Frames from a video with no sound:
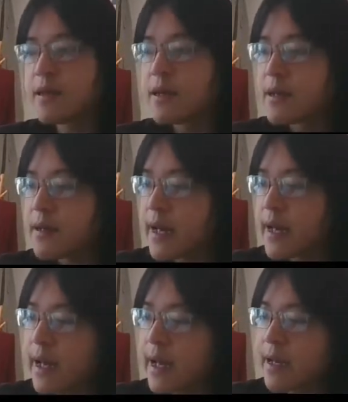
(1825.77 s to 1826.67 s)
then I
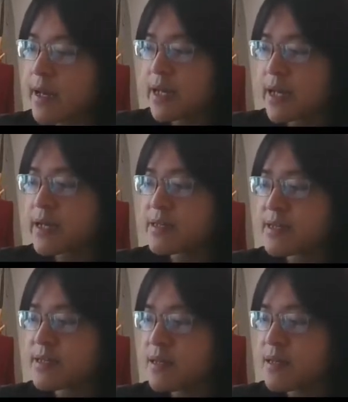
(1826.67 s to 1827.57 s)
can write this as a